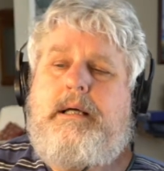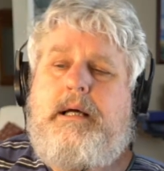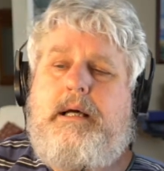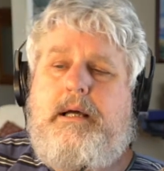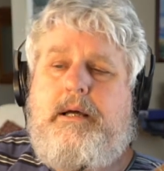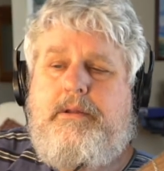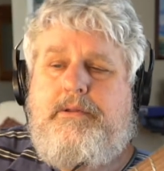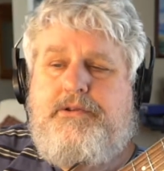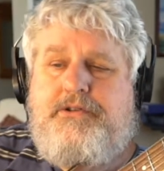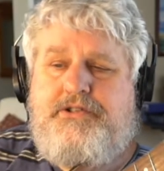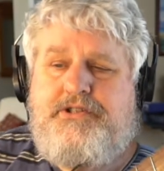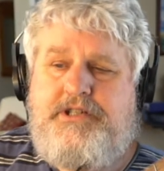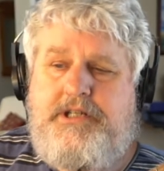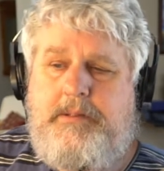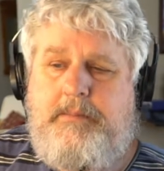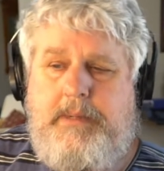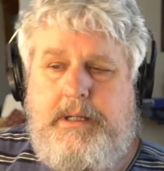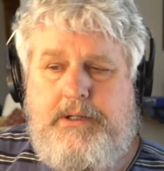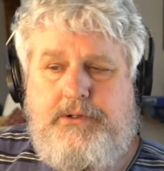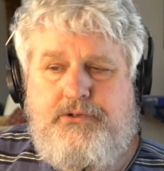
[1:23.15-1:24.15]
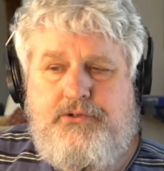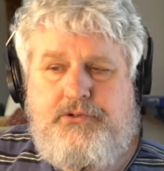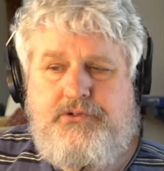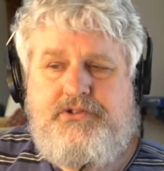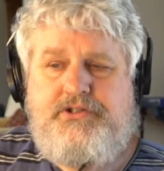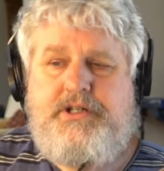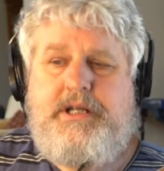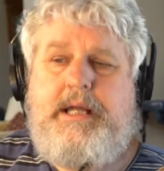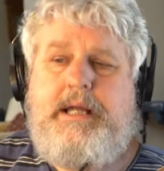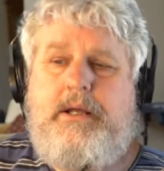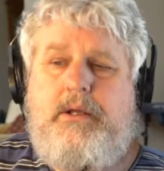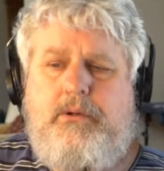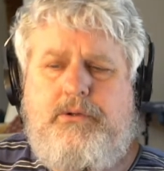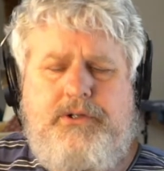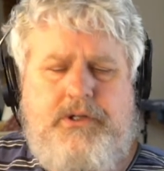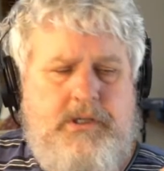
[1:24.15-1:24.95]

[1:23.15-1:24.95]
the C major scale.